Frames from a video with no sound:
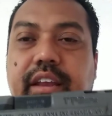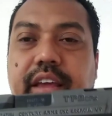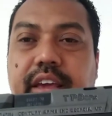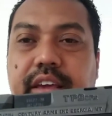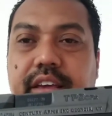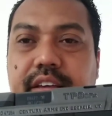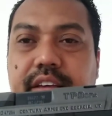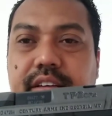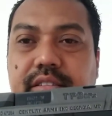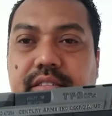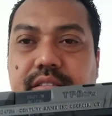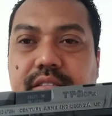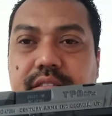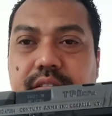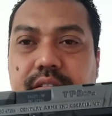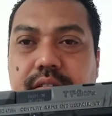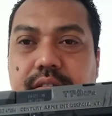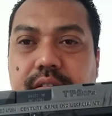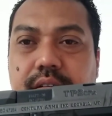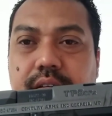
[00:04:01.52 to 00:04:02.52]
is
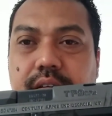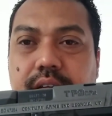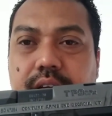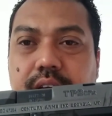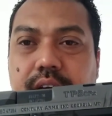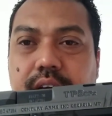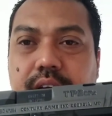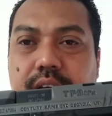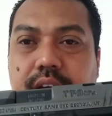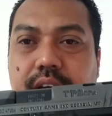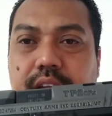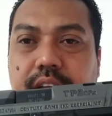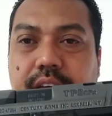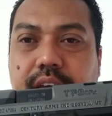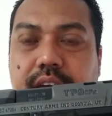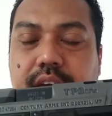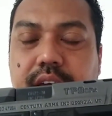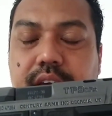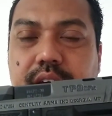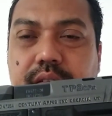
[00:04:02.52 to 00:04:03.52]

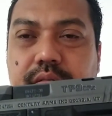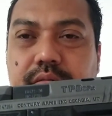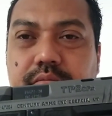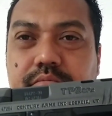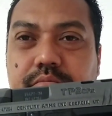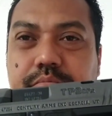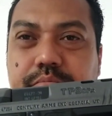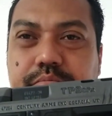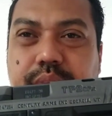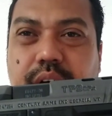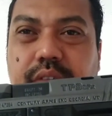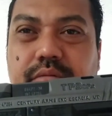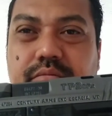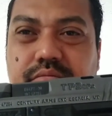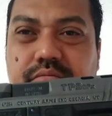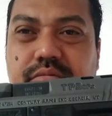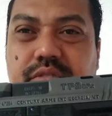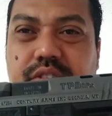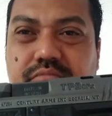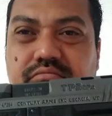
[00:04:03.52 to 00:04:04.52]
click, about
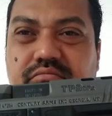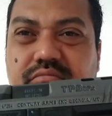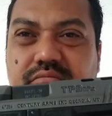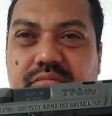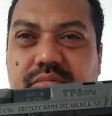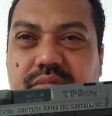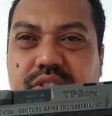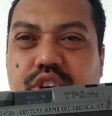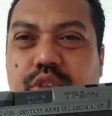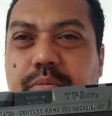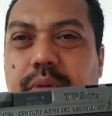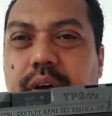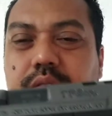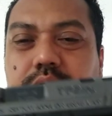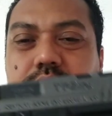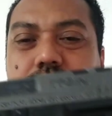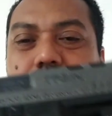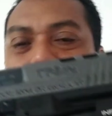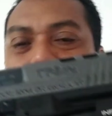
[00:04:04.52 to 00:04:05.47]
2 mil.